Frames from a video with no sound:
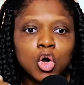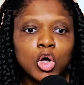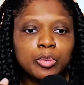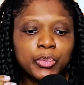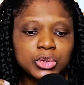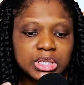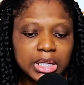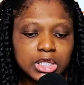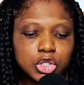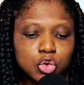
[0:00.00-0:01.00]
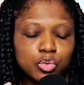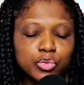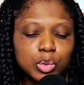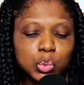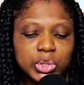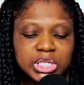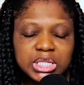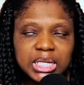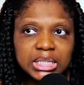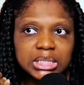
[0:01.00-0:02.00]
God protecting you from weeds
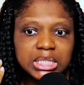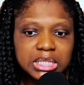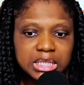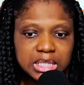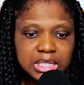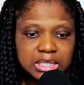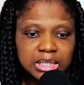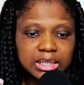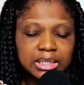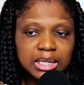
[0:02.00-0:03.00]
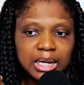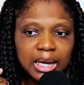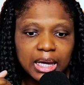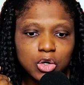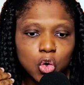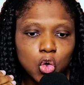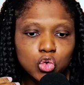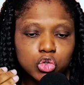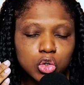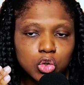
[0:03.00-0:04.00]
in this season can
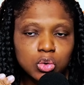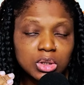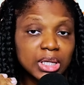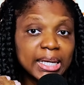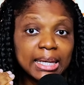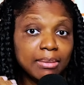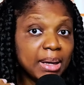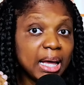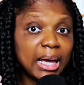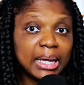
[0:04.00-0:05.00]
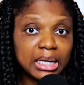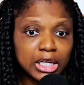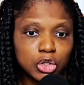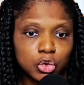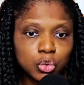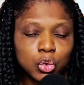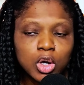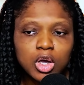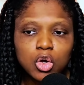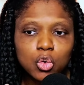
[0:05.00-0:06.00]
also look like Him hiding you,
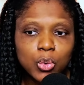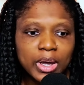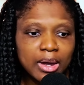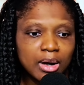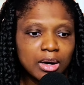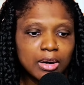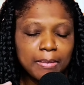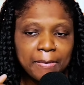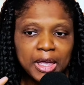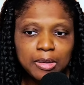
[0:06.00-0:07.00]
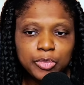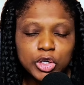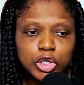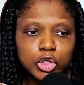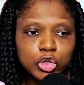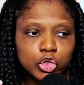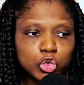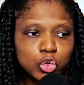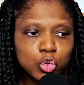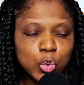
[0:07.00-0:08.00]
where maybe
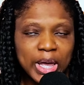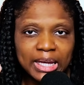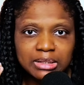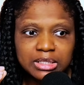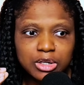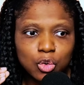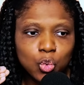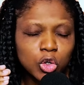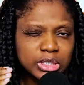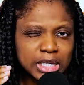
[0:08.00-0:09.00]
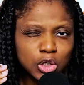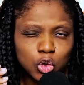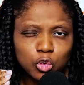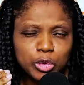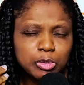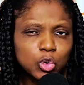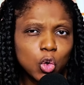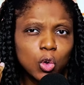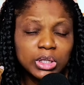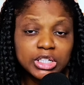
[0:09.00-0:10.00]
you enter what a lot of people
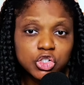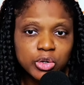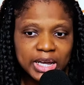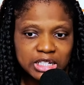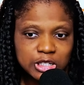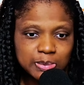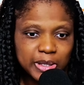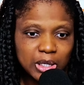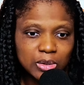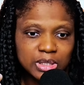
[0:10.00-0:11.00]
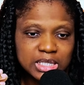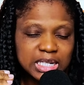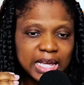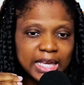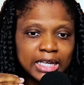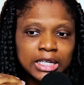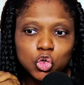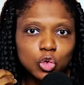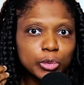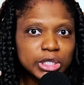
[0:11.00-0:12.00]
call a dry spell. It's like
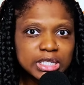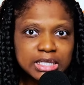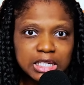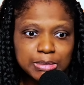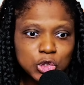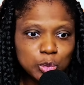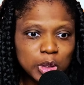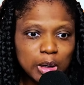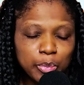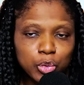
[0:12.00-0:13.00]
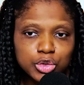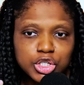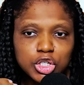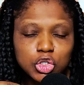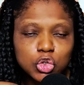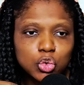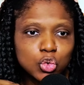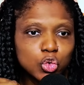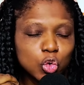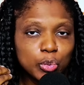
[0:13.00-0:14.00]
nobody seems to be approaching
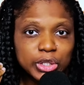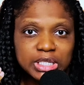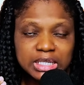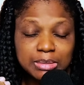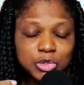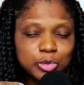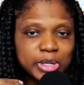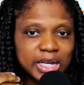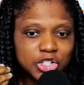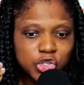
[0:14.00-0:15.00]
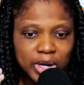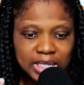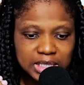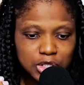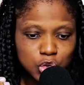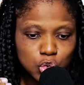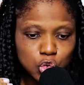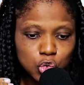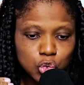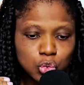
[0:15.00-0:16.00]
you, nobody seems to be attracted to
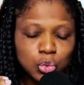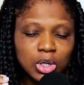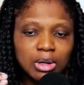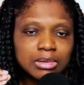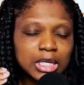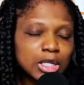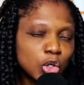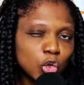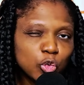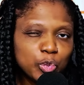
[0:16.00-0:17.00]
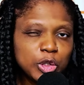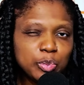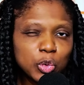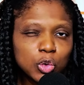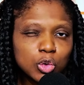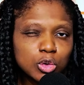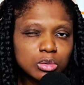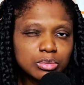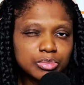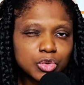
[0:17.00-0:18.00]
you. A lot of
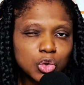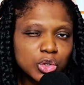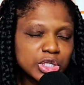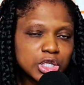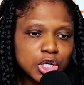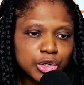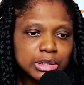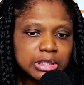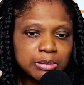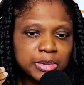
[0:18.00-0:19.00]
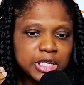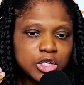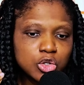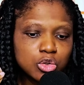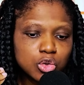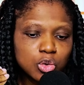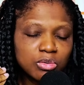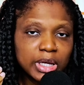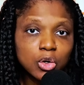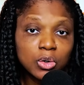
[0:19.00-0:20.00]
people consider it to be sort of
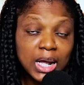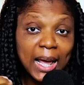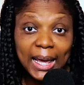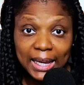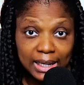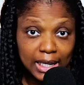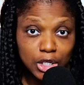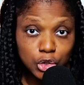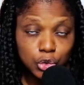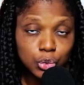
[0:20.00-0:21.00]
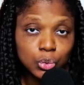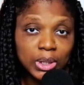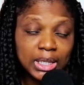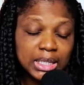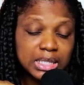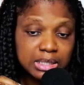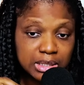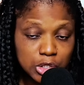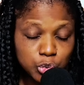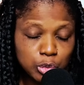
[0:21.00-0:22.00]
like God hiding you in his
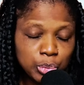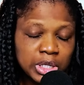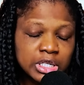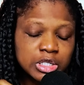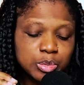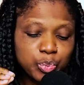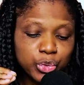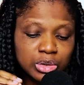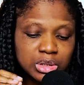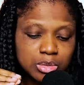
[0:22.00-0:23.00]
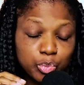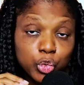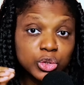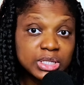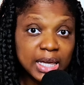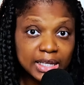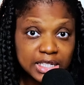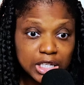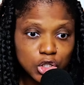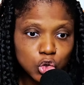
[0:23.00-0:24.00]
secret place, pre
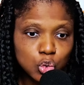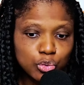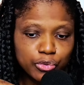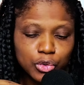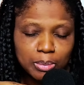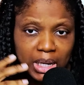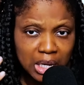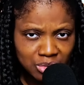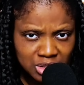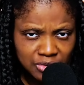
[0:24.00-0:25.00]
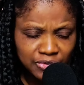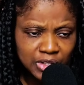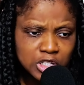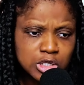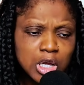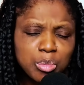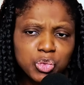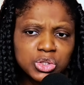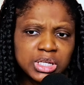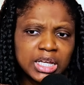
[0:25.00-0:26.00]
protecting you from counterfeits,
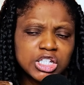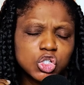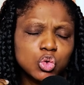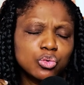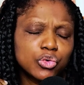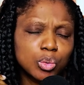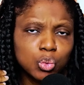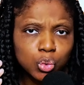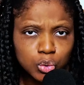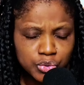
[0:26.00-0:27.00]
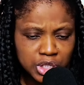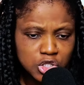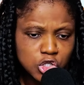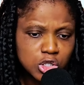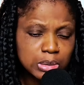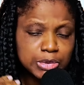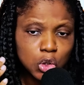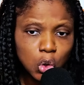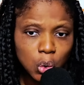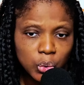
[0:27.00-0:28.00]
protecting you from wolves in sheep's
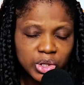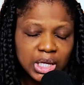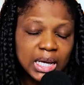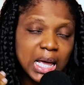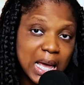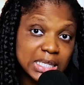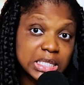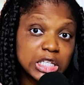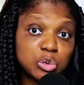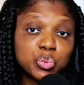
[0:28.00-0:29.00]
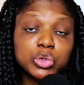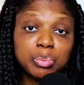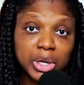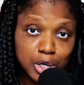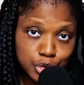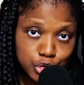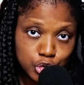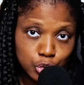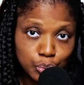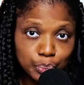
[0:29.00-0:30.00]
clothing as he prepares
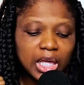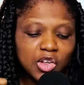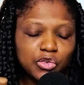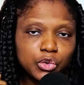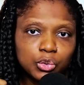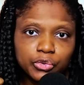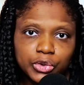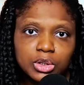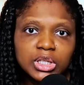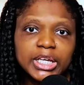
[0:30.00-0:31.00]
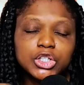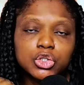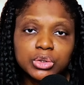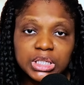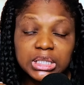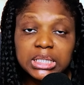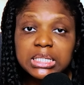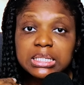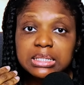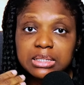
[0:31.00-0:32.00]
you if you feel like you're in
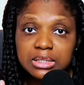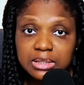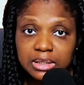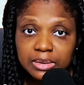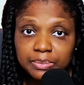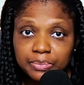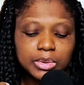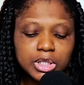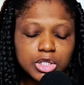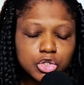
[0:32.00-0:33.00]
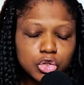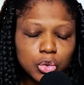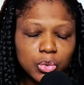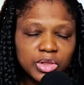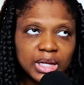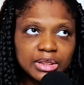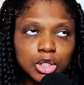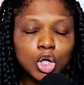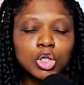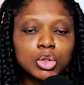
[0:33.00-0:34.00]
this season, please know that the
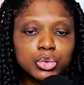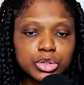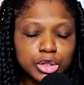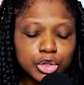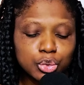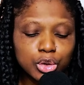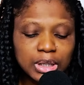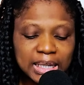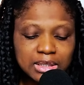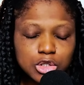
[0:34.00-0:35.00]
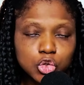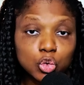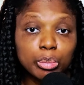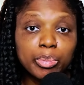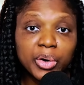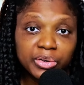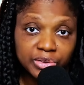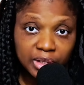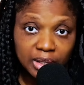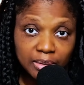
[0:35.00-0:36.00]
closer you get to
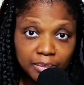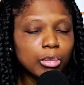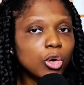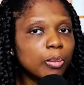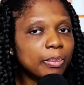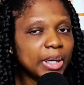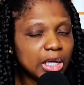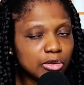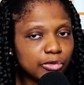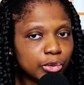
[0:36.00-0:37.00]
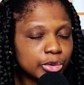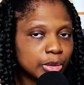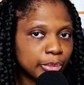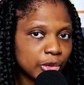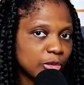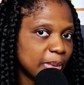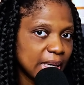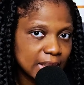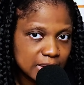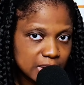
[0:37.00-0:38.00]
birthing, more painful the birth
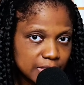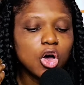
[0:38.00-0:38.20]
pangs.